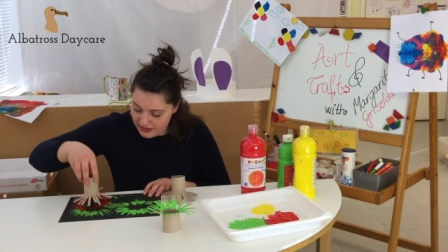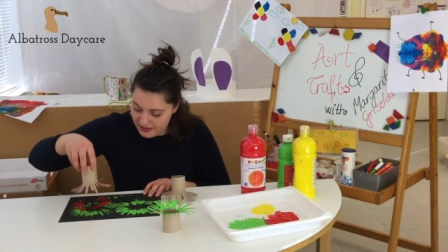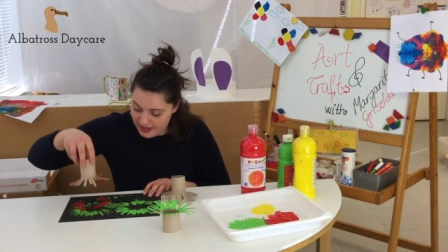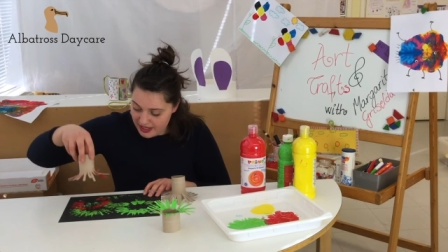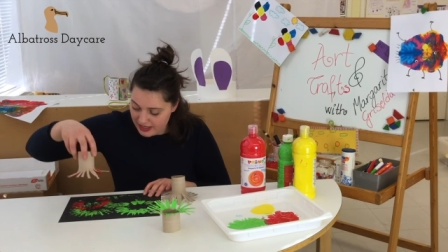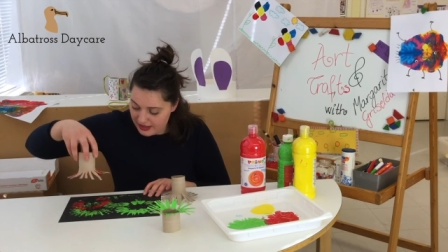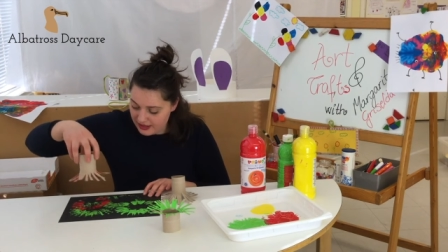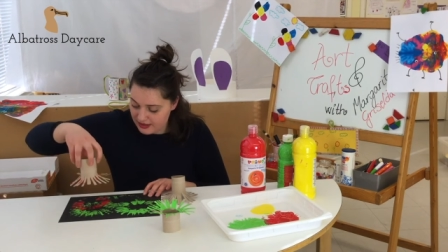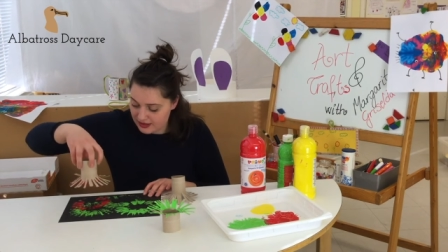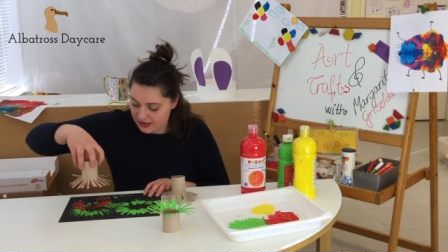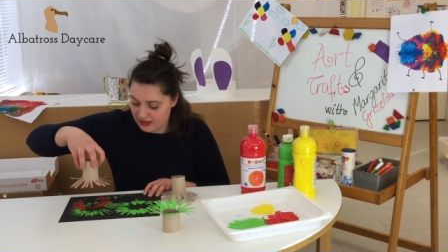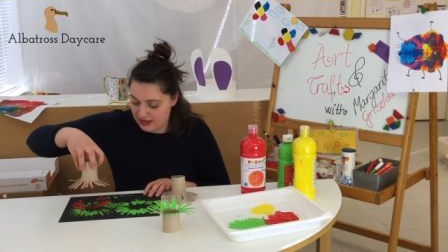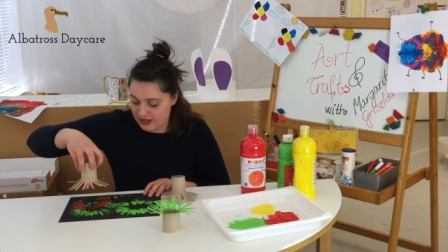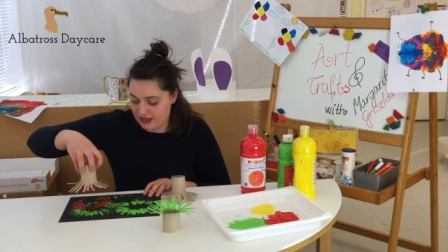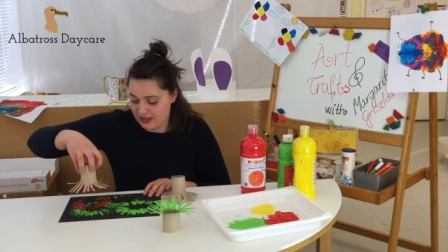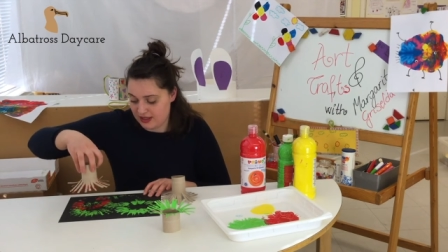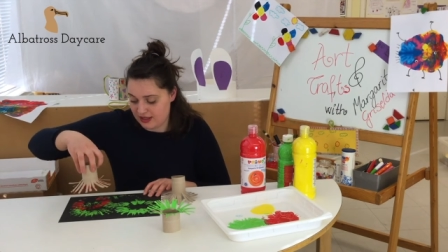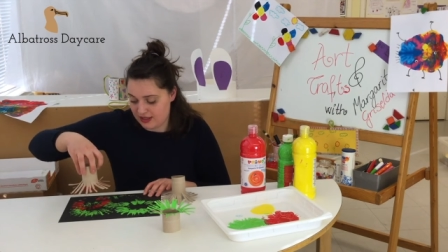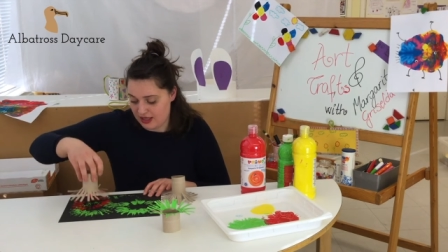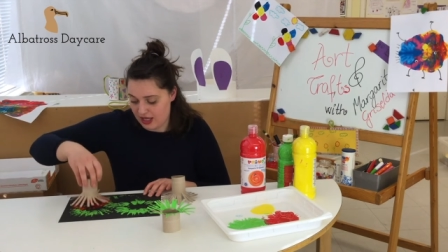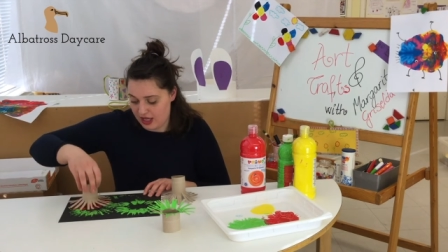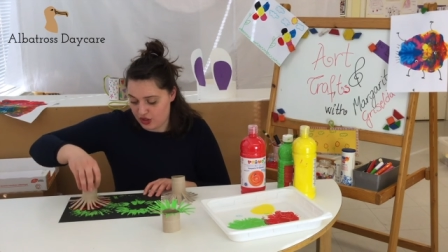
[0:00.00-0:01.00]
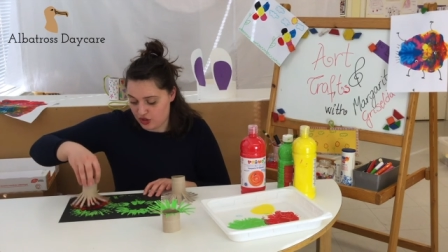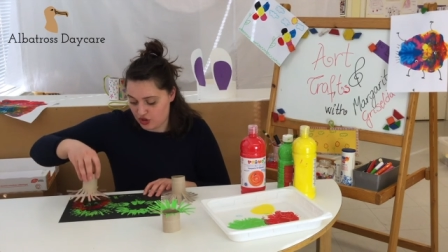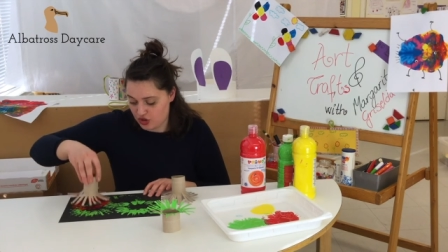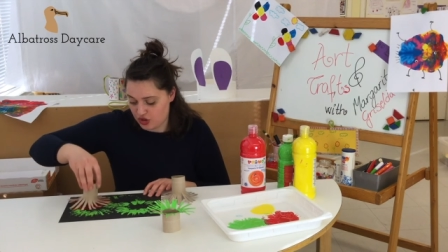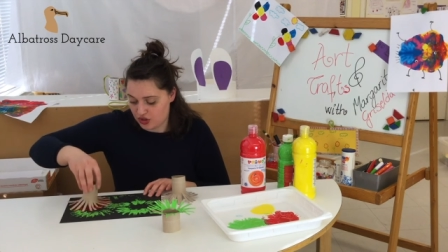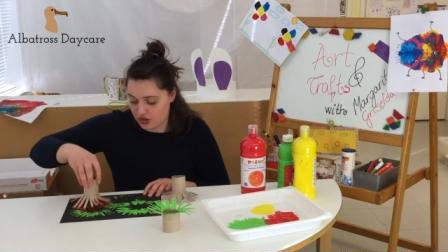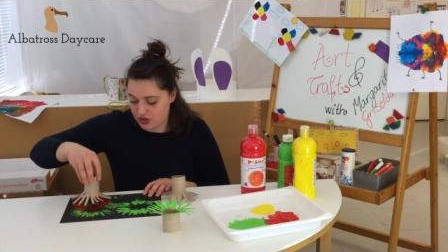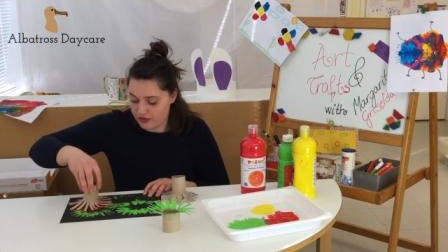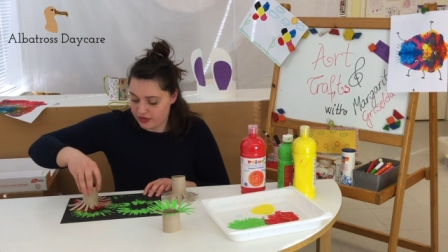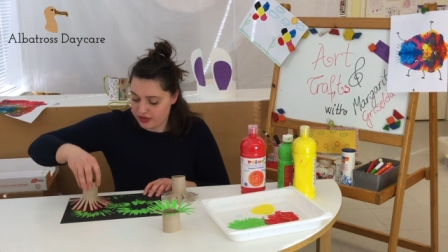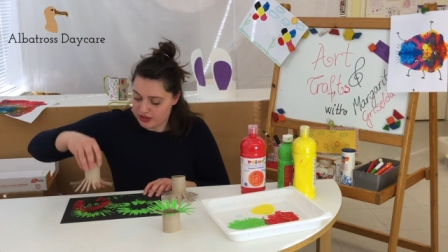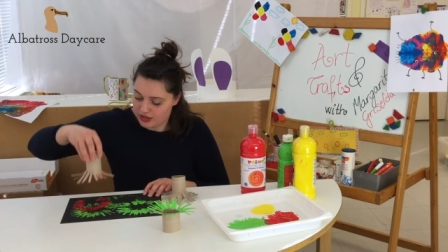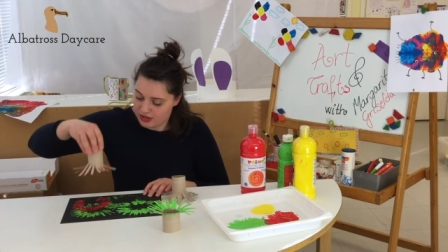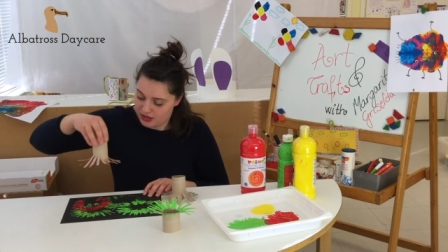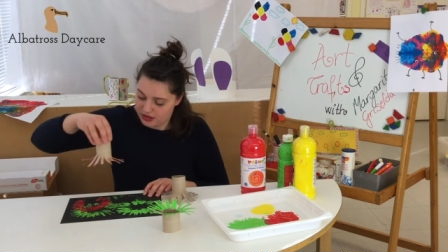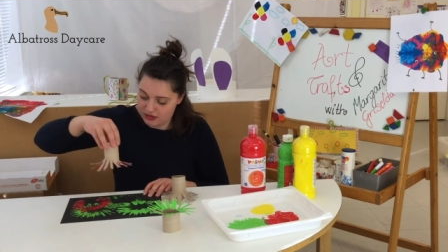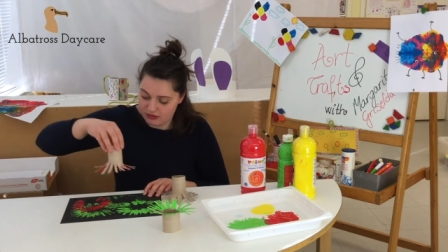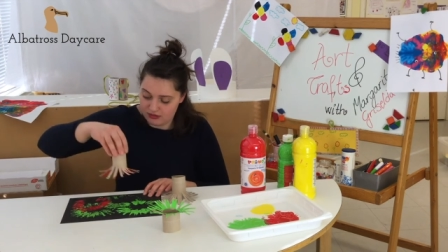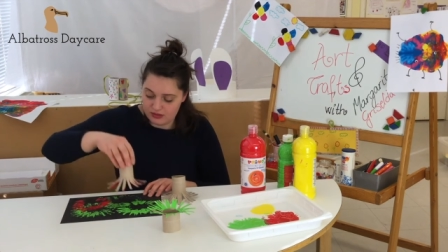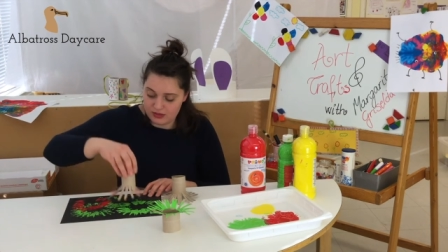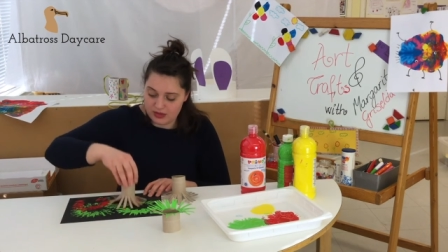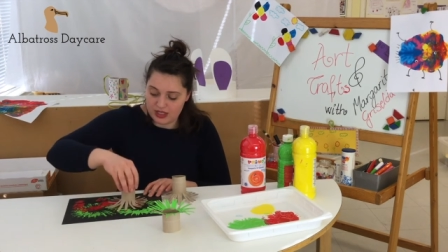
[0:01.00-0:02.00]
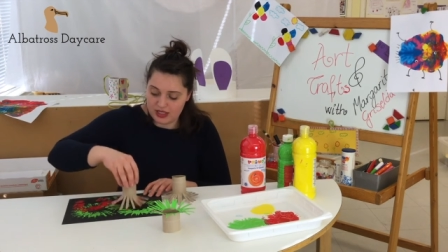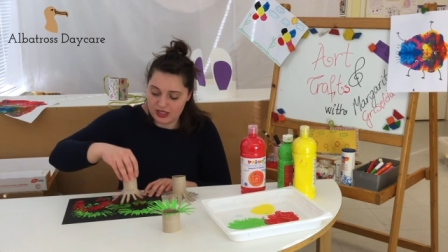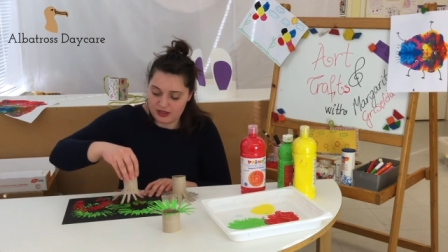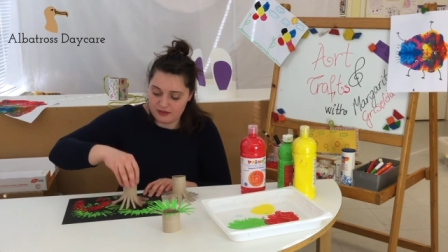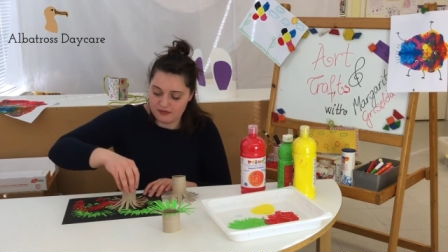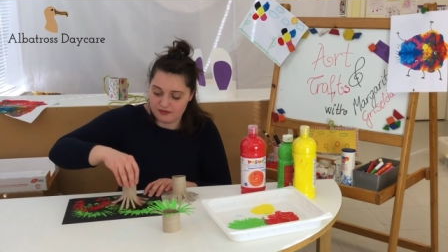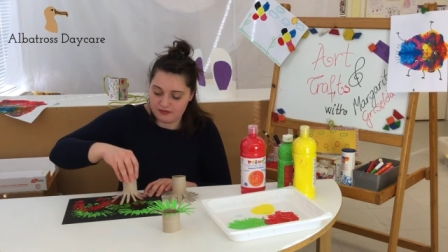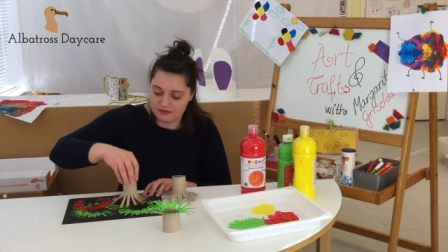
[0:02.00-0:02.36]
red? And show it to you.